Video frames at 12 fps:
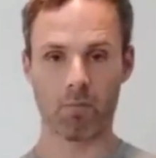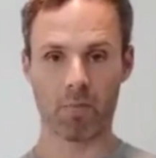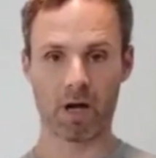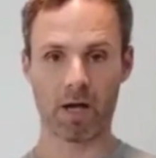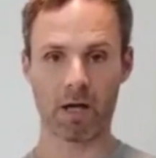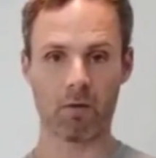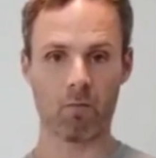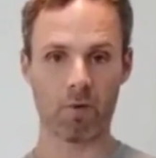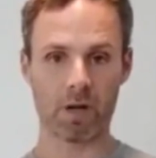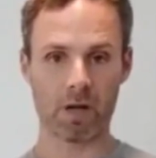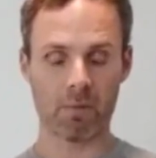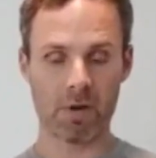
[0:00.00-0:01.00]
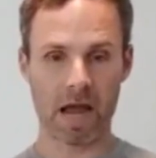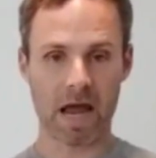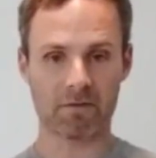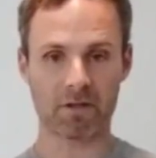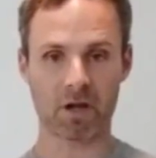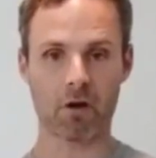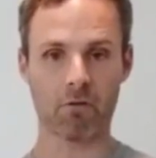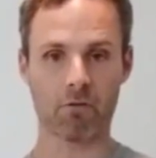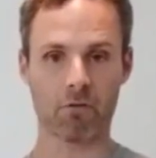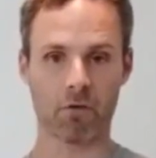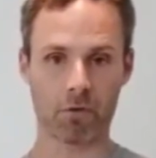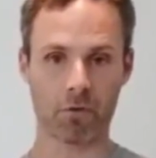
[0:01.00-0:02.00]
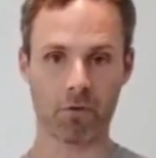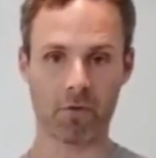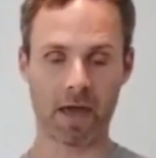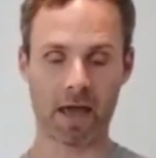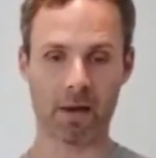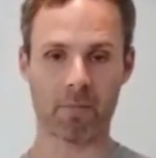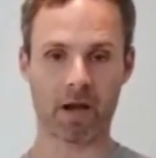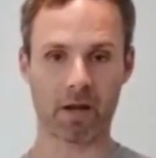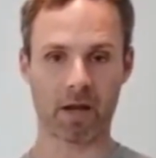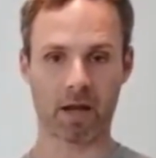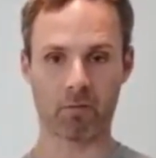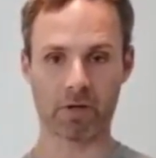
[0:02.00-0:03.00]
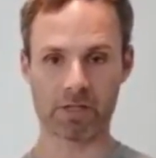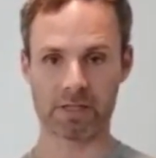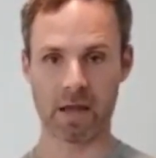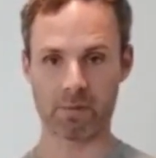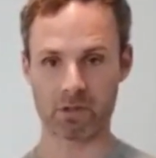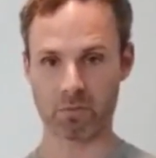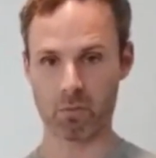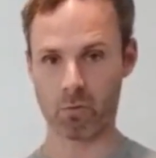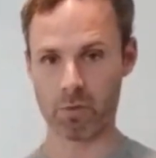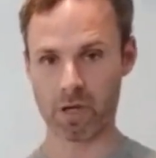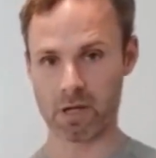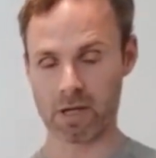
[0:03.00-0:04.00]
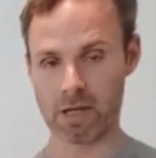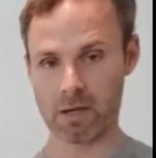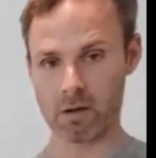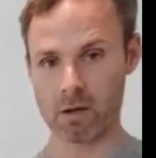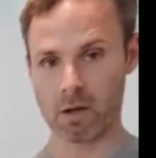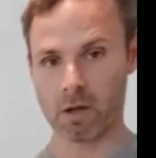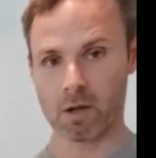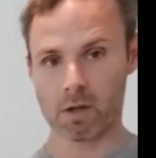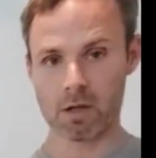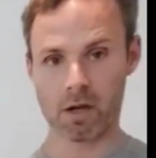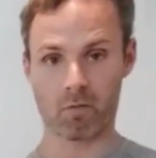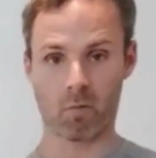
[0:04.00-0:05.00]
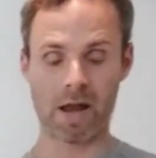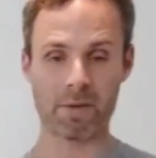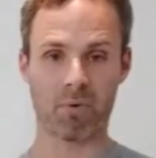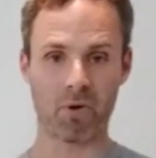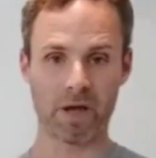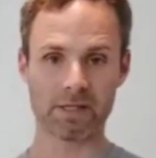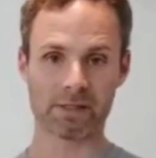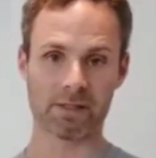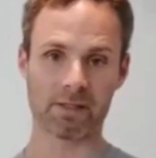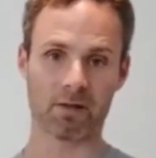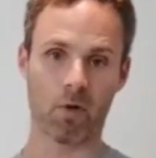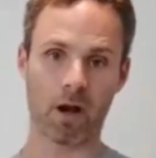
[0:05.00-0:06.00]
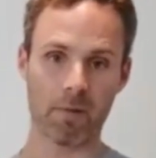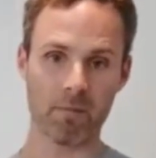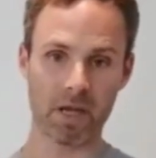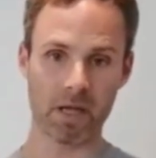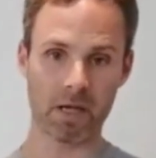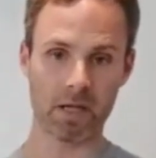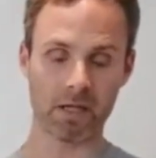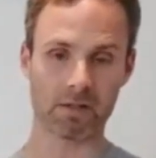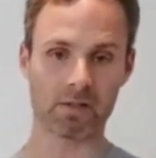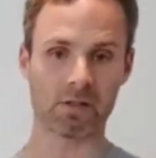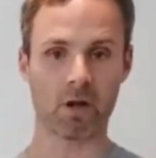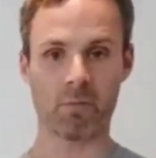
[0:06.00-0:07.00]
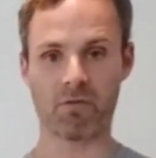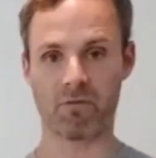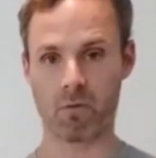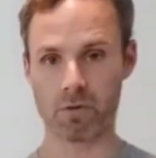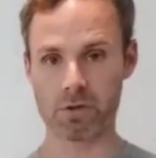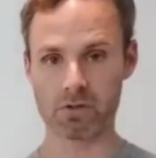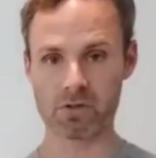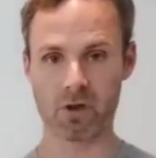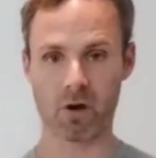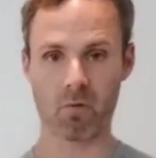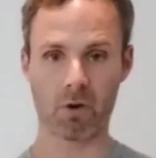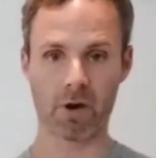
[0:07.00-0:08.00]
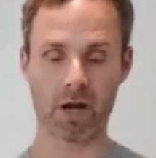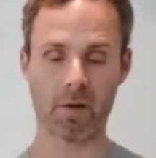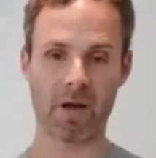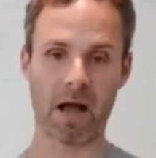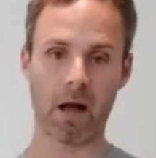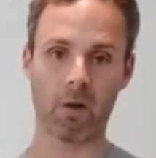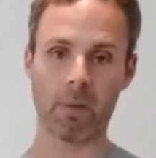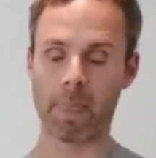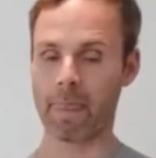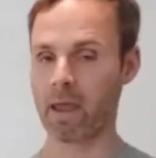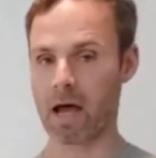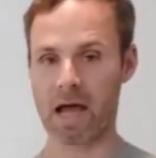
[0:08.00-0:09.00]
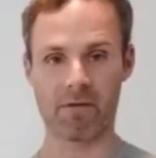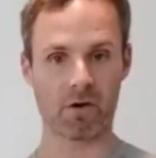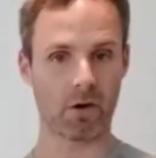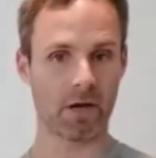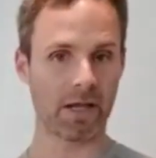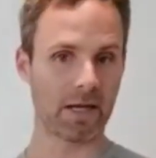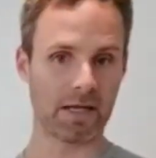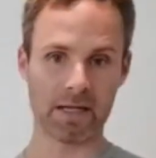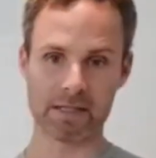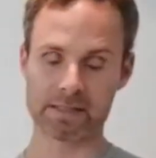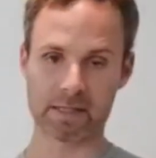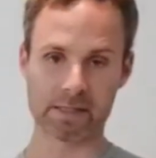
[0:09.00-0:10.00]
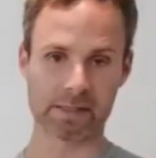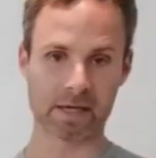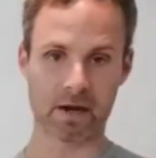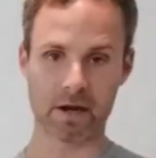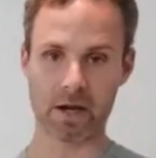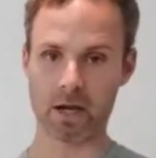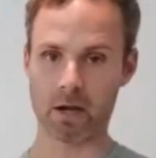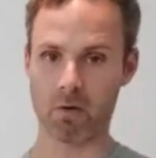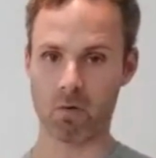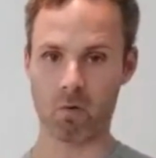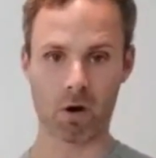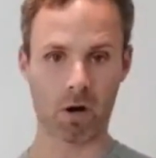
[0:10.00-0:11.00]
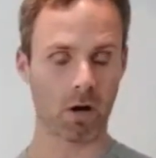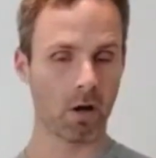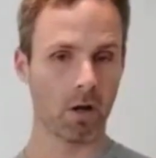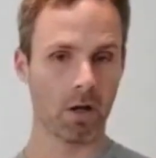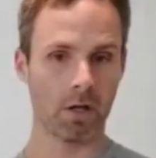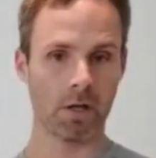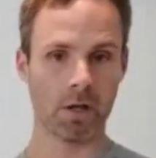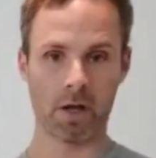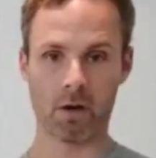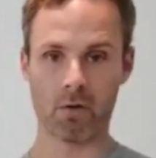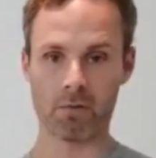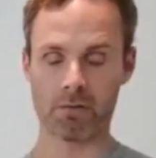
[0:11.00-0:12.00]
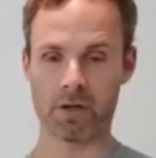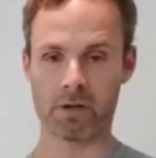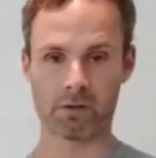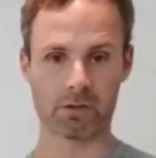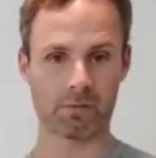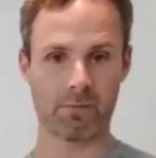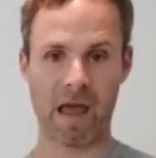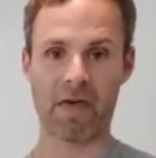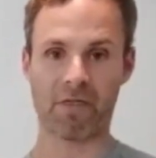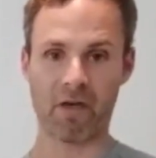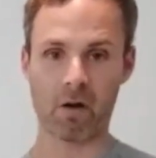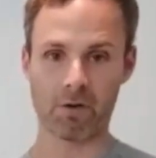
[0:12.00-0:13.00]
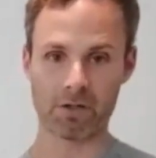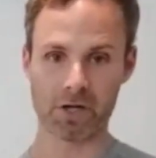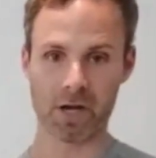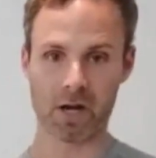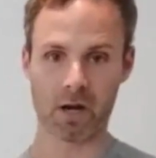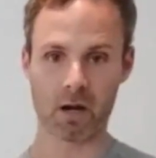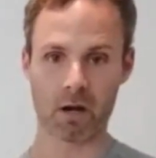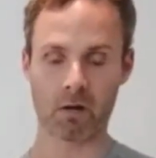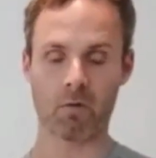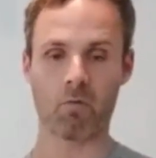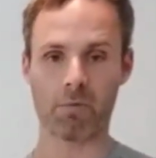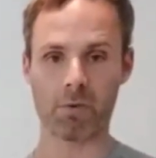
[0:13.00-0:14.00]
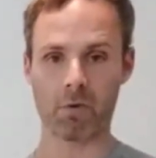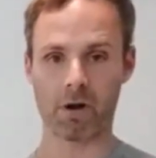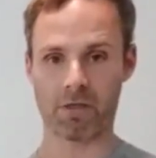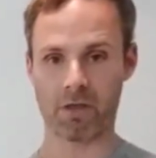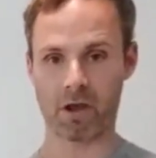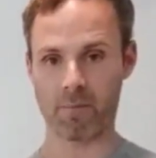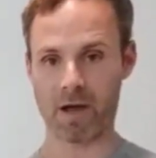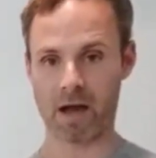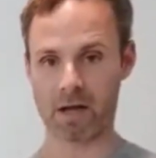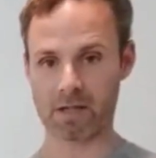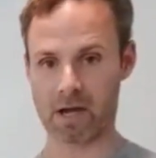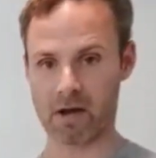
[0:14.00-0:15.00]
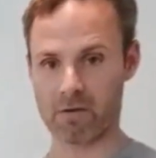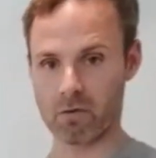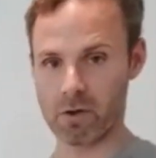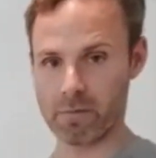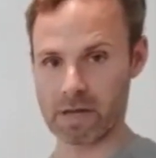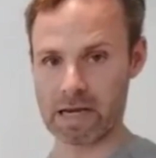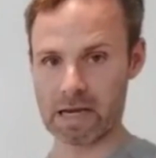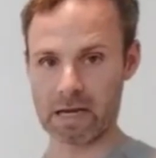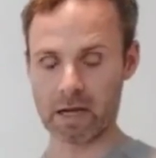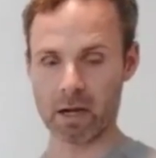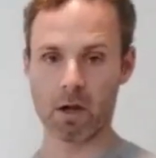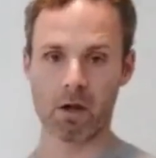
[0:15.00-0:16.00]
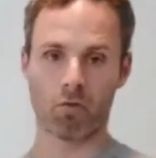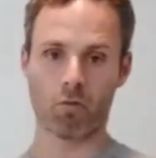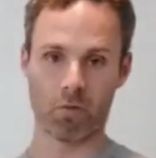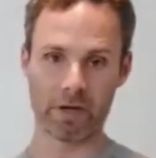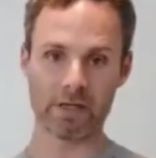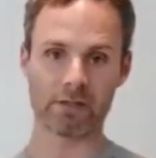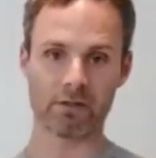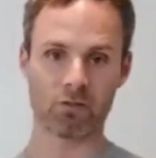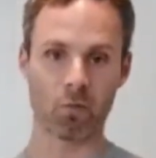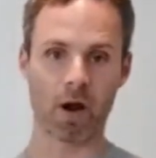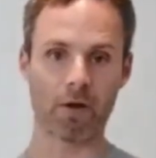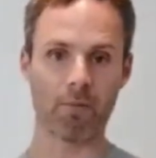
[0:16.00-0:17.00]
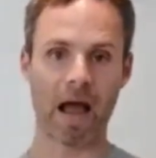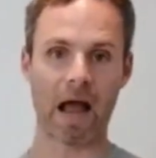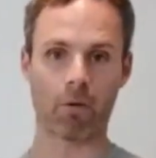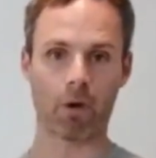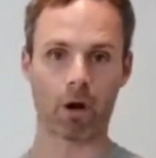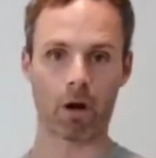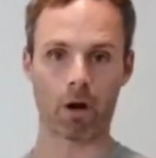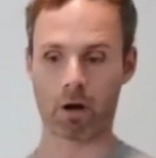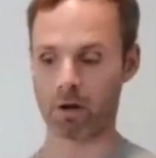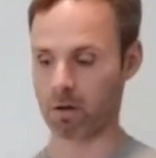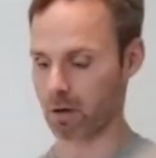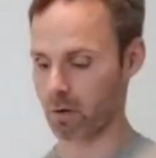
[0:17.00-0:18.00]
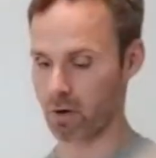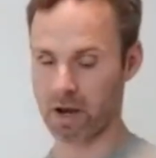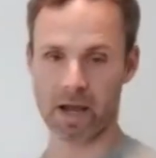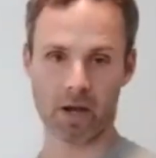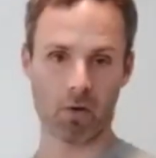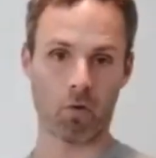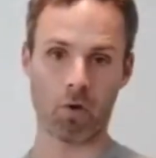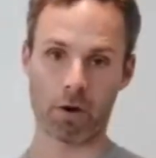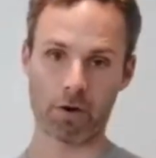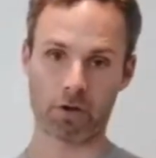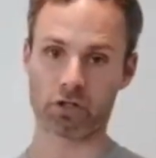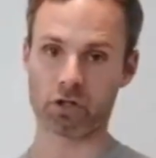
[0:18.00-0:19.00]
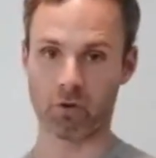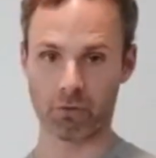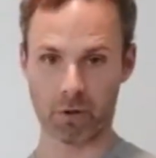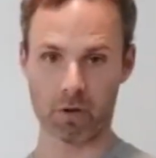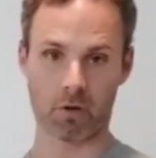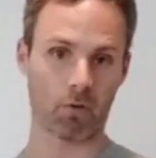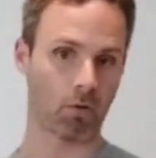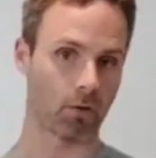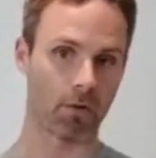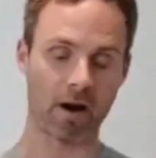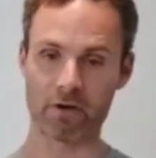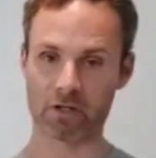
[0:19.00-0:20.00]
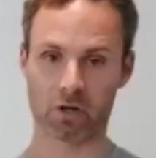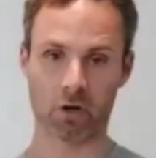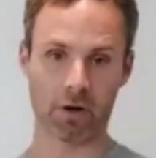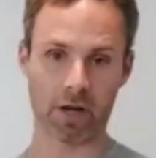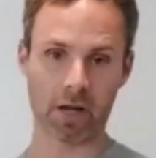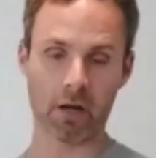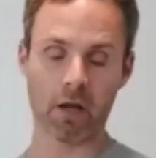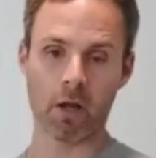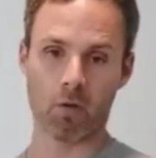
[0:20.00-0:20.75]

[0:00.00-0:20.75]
But we have to go further than that by kind of reestablishing movement in the right places. And what I mean is, before you start worrying about, I have a herniated disc in this area, or there's pathology here, what we want to think about is kind of eliminating reasons why your back would hurt, okay, or your shoulder, or wherever it's hurting.